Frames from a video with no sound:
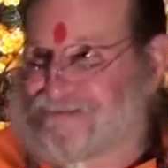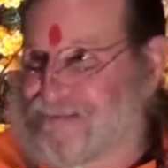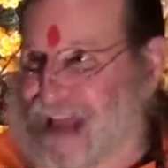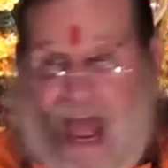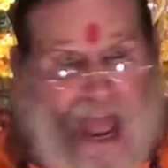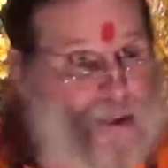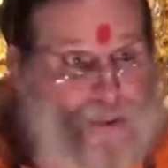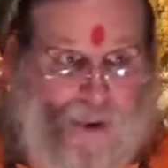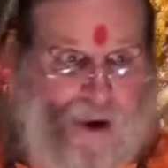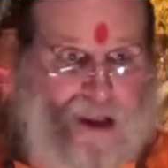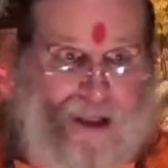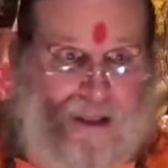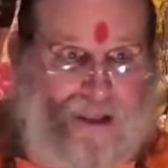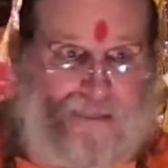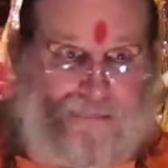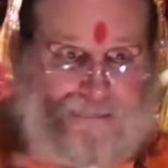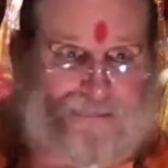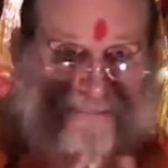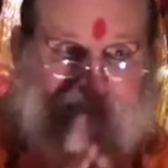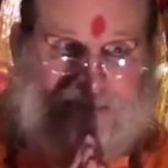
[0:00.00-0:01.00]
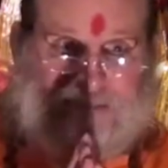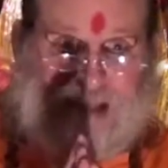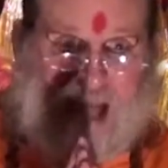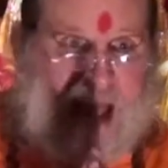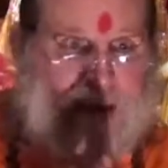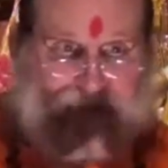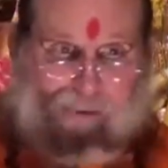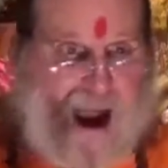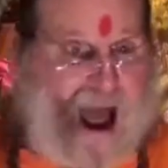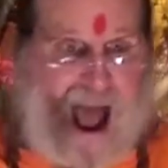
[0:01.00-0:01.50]
I will.
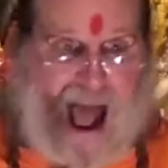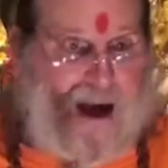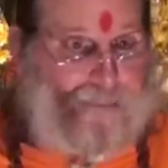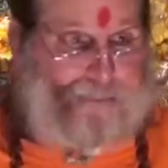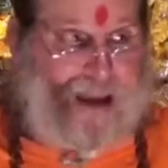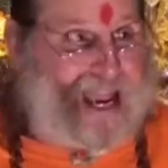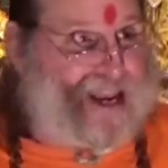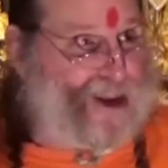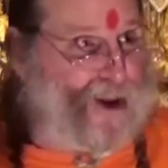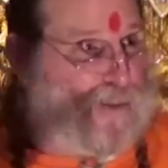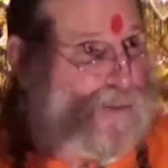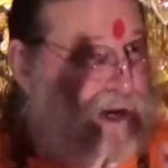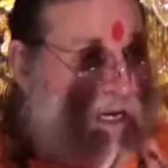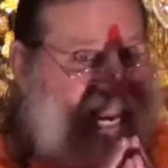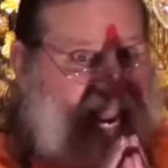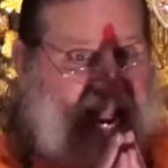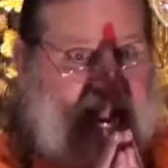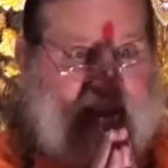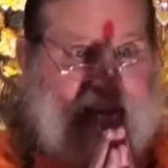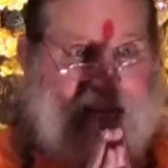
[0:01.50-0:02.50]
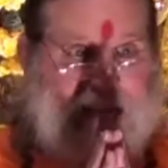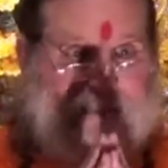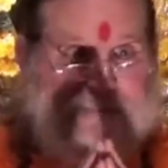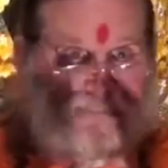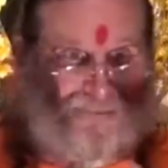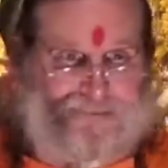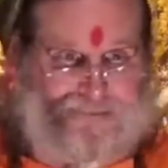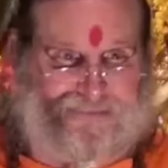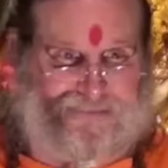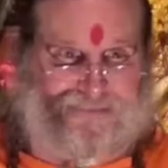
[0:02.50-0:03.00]
I will bake you a cake.
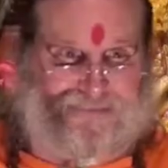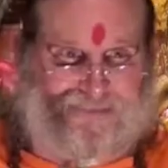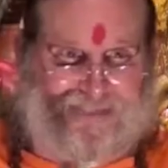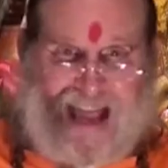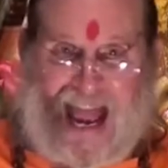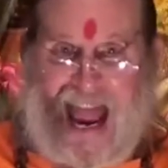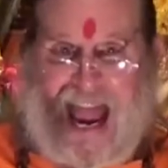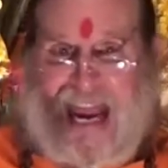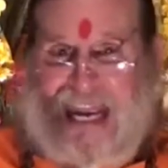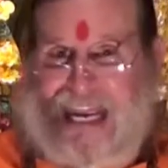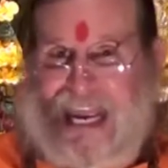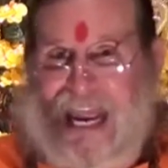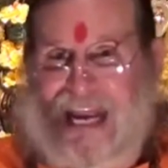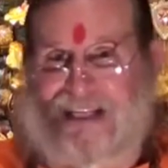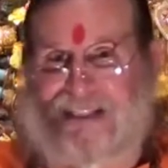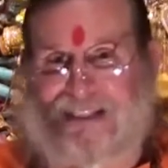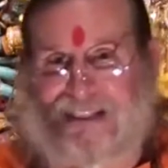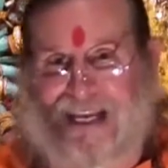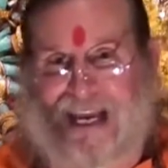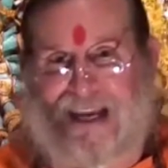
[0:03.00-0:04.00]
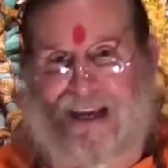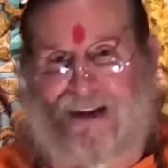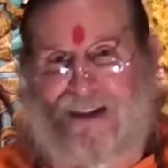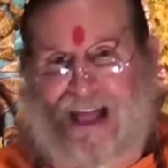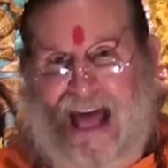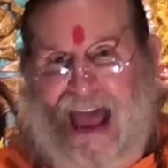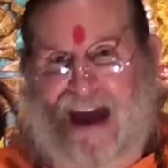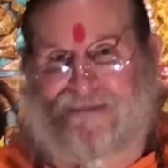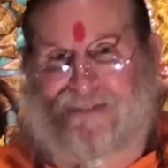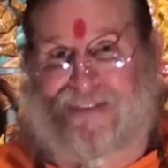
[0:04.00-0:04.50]
I can't say it'll
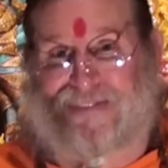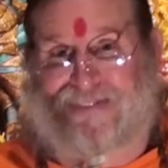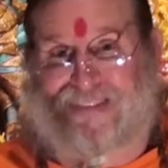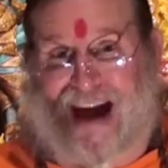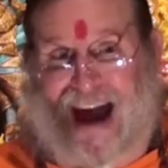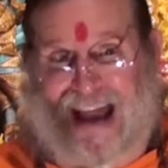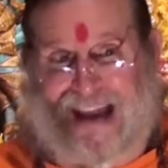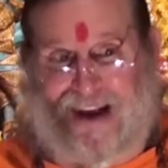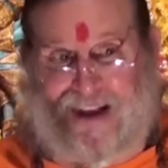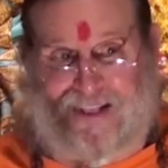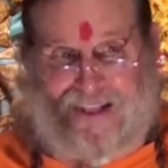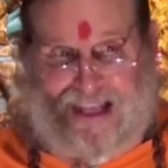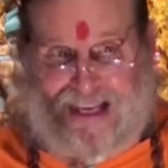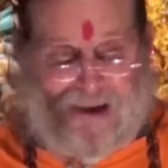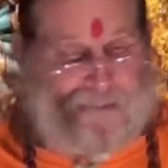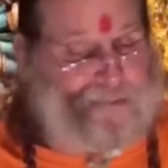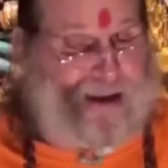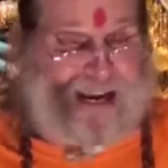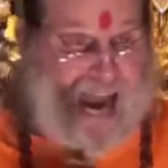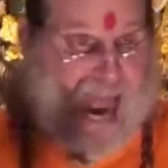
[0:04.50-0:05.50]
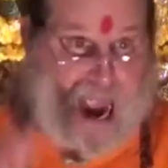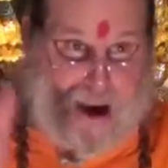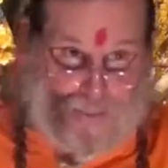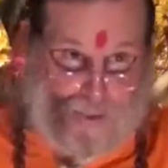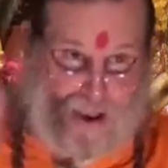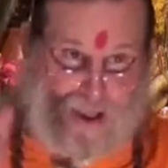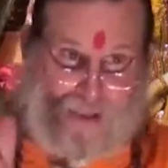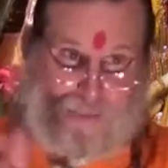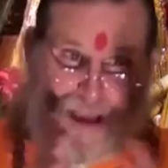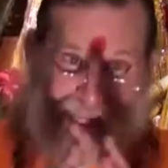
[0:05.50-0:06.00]
have a file in it, but I
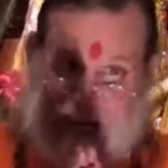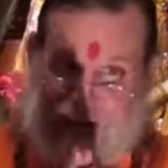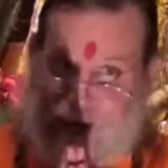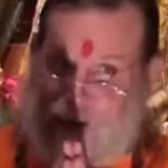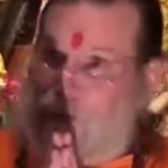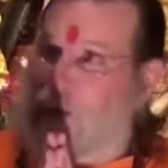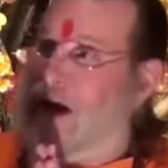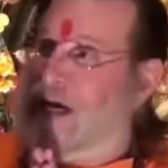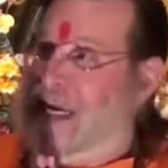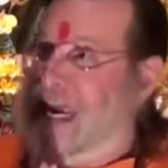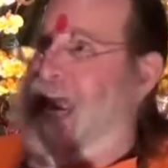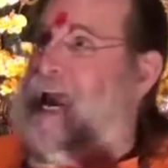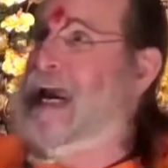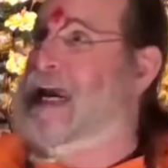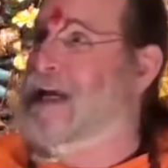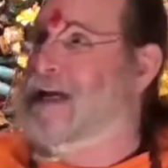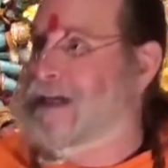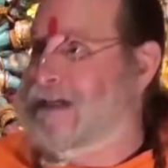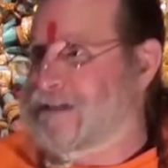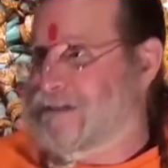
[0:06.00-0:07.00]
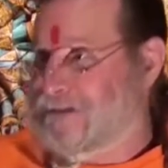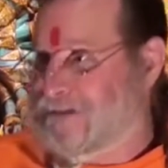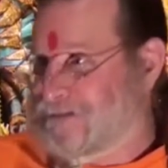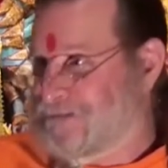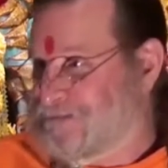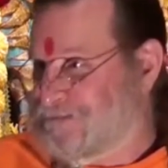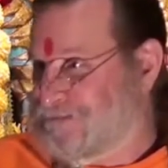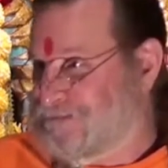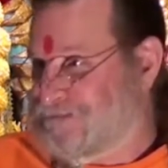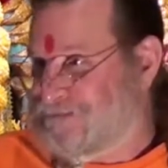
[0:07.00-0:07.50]
will bake you a cake.
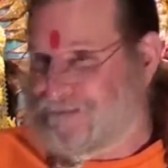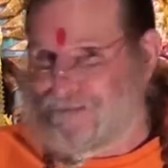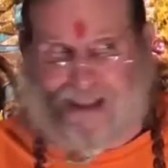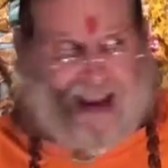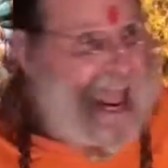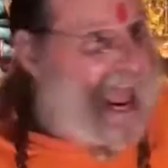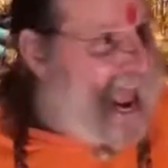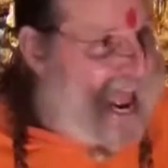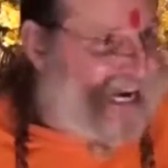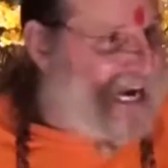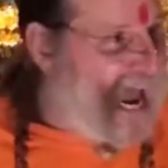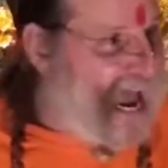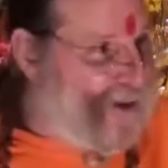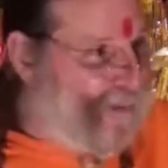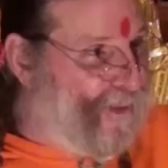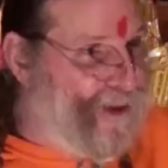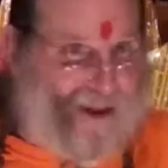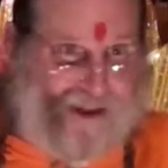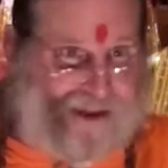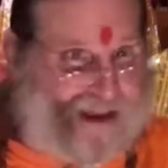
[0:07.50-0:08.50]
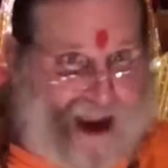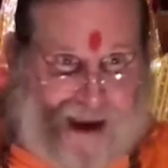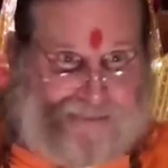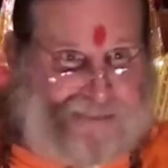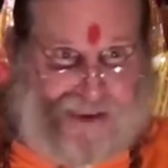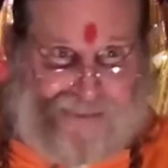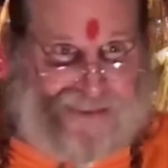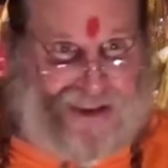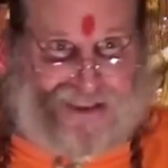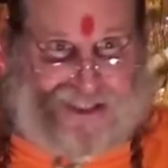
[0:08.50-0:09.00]
And I will come
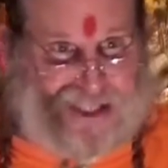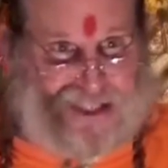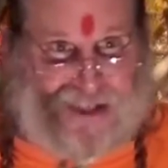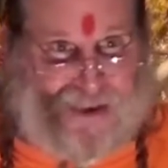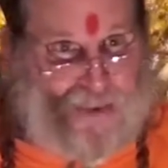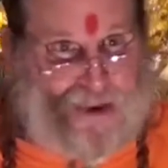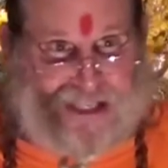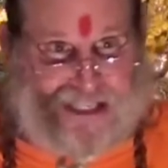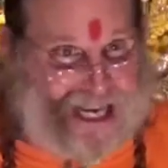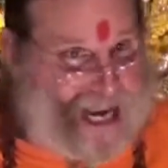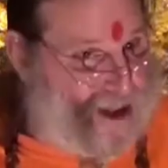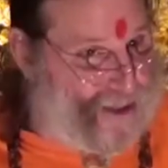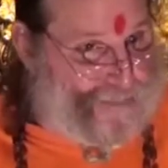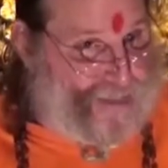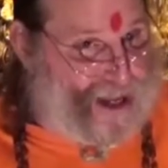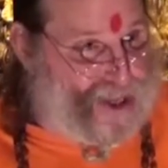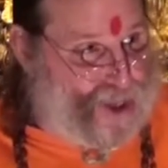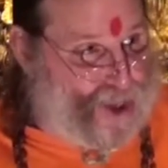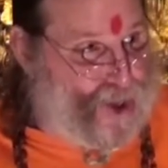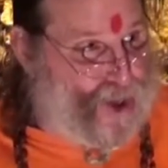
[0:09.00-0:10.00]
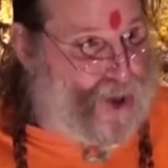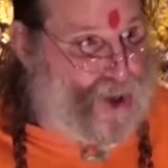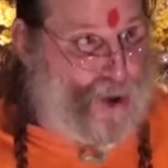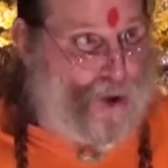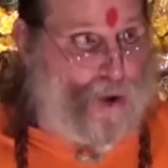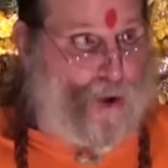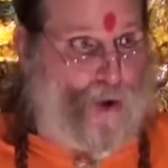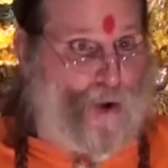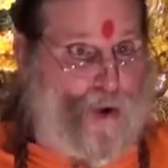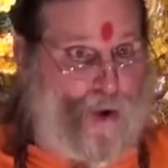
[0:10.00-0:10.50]
to visit you in jail, but
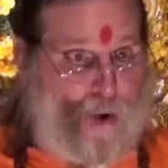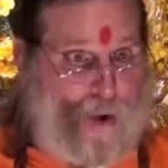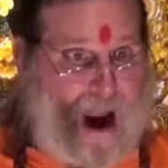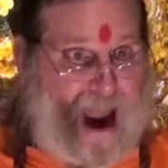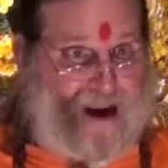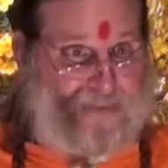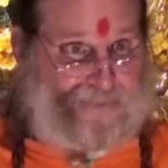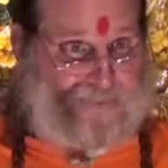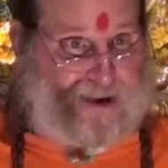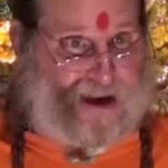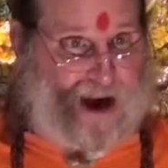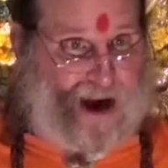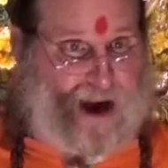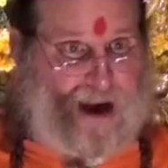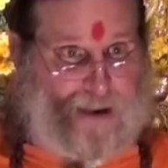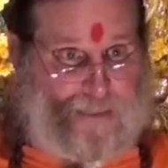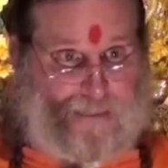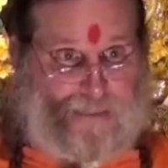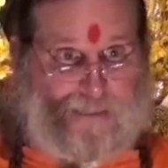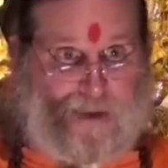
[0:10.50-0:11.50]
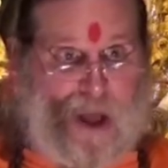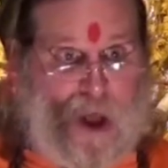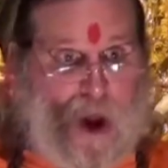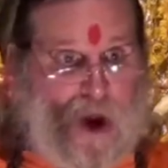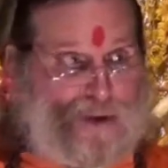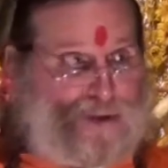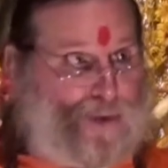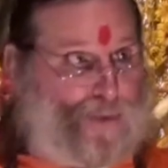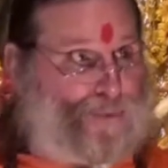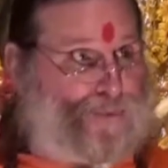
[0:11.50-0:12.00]
you have come
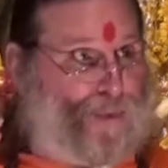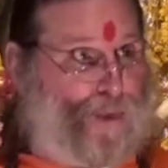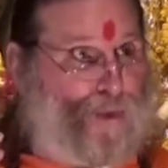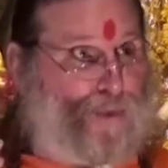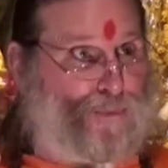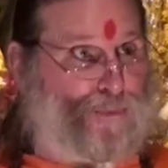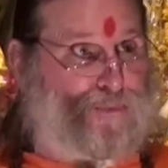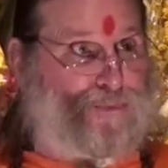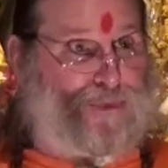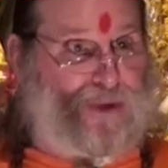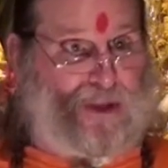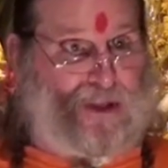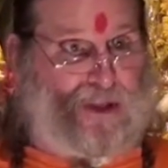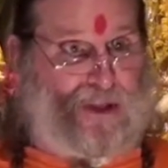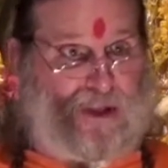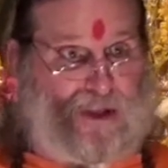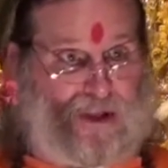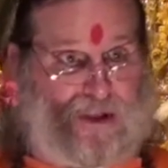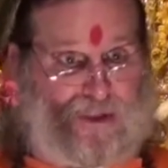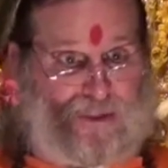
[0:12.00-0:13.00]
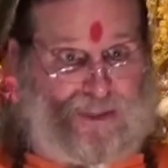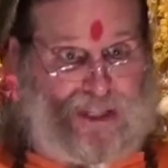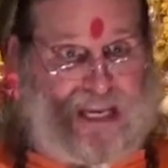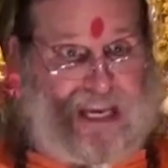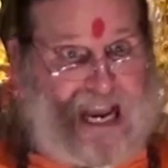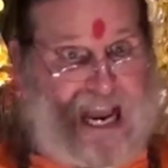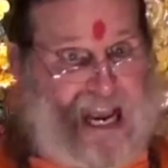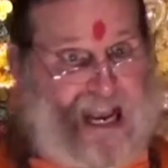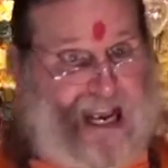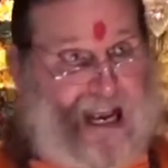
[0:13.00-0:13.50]
to fulfill
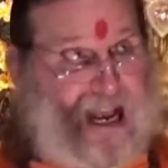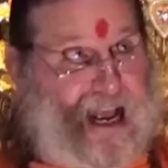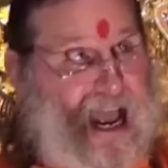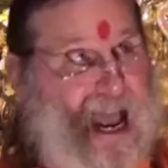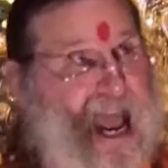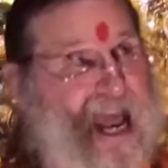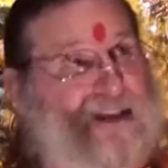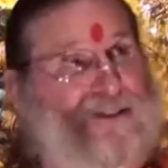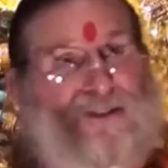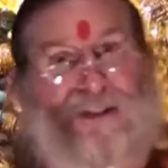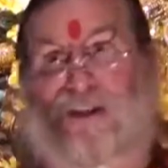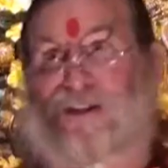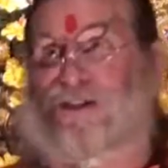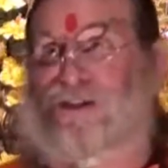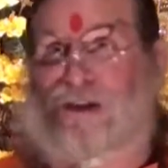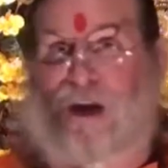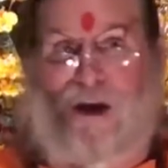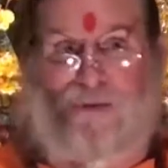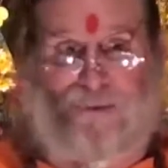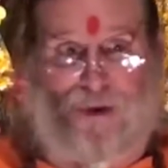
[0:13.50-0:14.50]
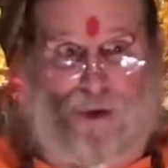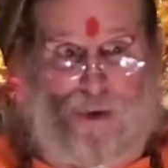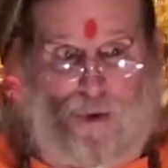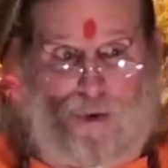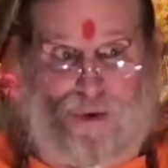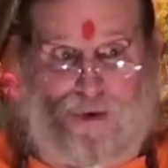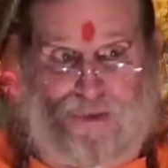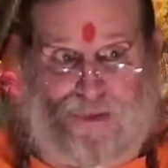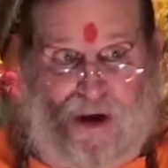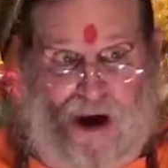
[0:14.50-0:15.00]
the essence of
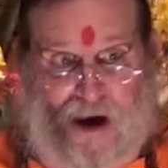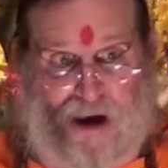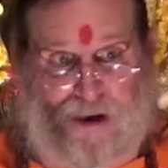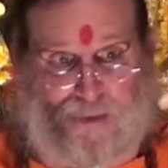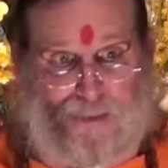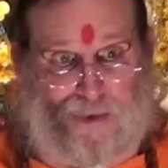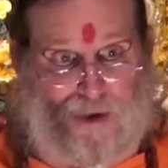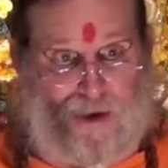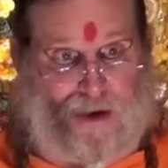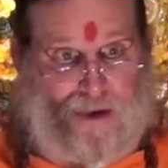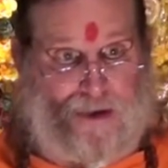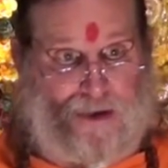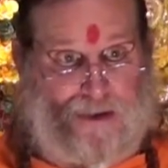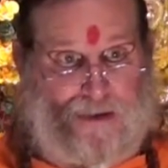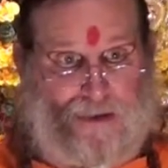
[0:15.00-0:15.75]
your dharma.